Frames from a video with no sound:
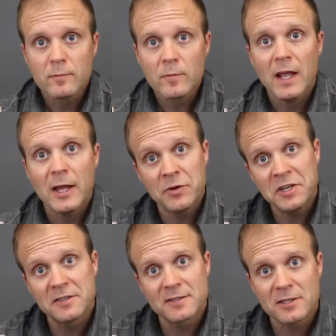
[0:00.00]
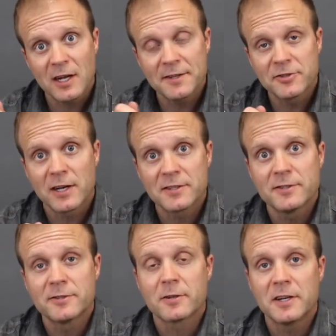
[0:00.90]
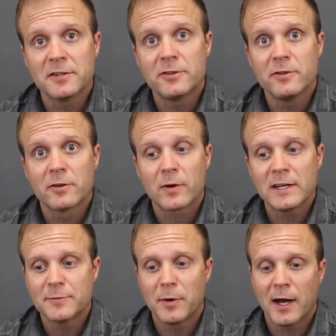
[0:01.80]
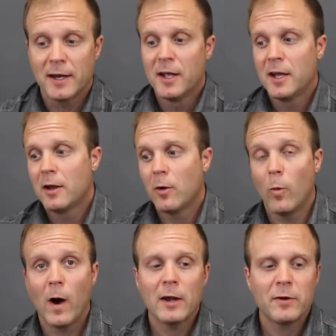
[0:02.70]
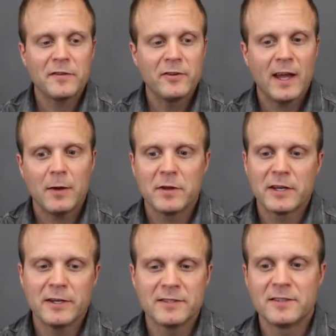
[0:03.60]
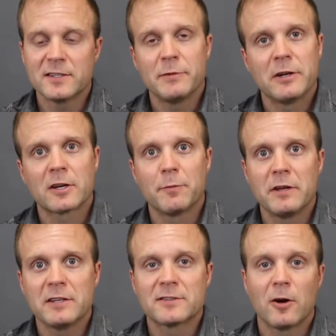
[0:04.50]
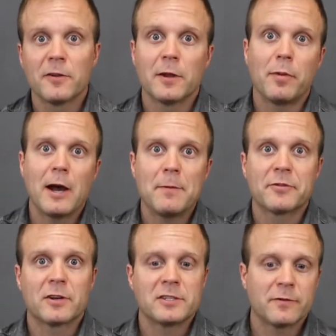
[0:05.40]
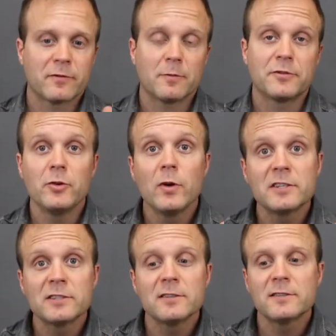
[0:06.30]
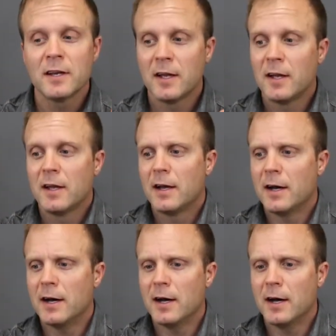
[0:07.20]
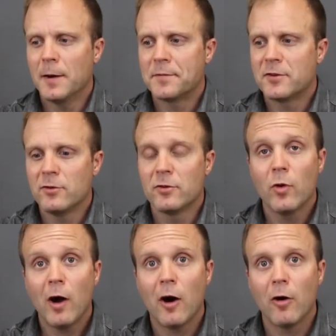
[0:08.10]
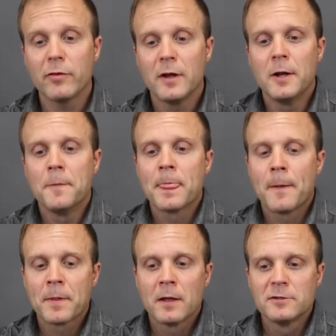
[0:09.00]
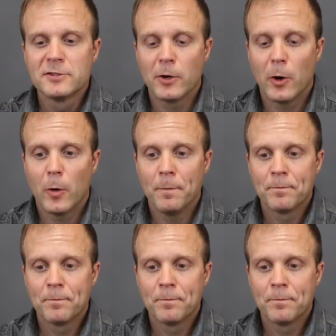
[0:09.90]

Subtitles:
and we need to slide the transducer into the right spot. Why do we have to do that? Because this meter can be installed on pipes ranging from 2 inches up to 12. So